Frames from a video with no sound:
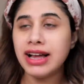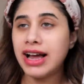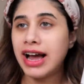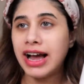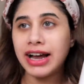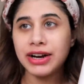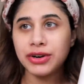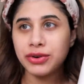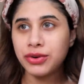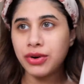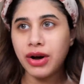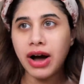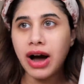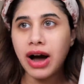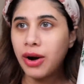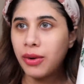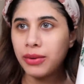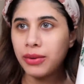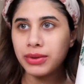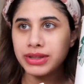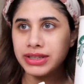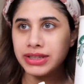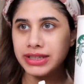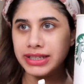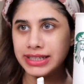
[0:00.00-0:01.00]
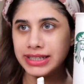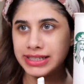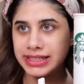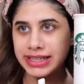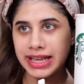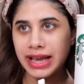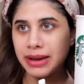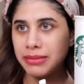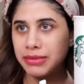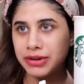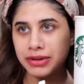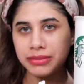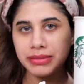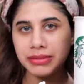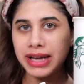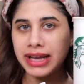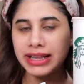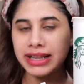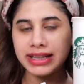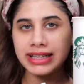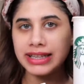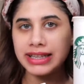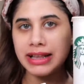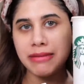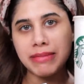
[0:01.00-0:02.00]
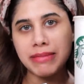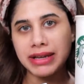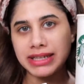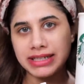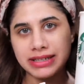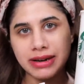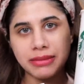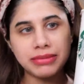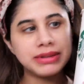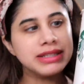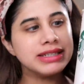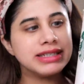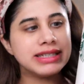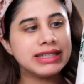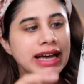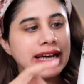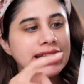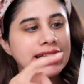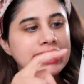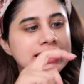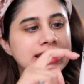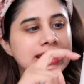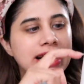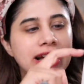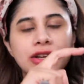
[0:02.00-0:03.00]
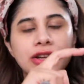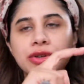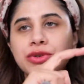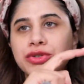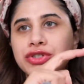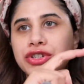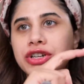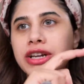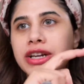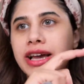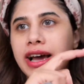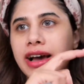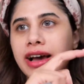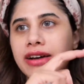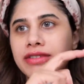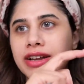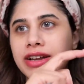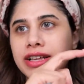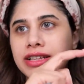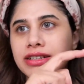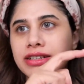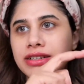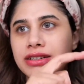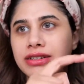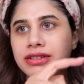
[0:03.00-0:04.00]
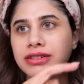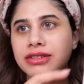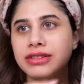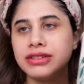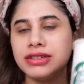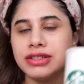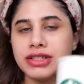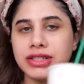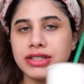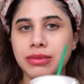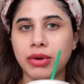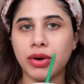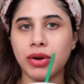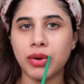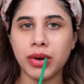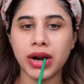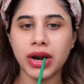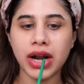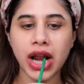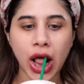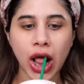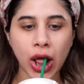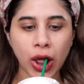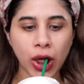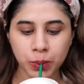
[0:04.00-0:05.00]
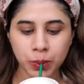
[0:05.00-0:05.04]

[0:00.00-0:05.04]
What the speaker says: I don't know how this came to me. I think they messed up the size. I usually have like the small one.